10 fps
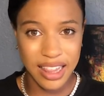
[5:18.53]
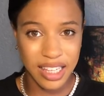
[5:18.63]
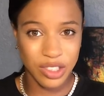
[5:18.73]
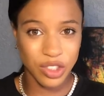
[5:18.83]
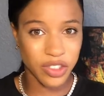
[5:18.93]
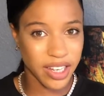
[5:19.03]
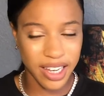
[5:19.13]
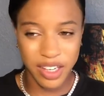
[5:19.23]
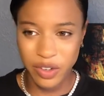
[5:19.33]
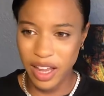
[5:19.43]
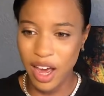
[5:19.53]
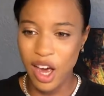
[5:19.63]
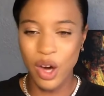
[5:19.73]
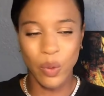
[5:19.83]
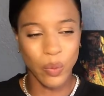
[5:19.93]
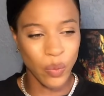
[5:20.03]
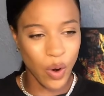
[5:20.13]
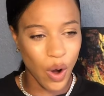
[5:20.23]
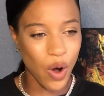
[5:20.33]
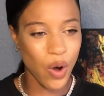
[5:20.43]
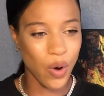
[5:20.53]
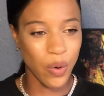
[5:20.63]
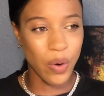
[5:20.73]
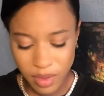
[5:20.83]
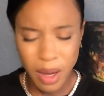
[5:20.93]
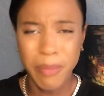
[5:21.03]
and then you drink it and you're like, whoa.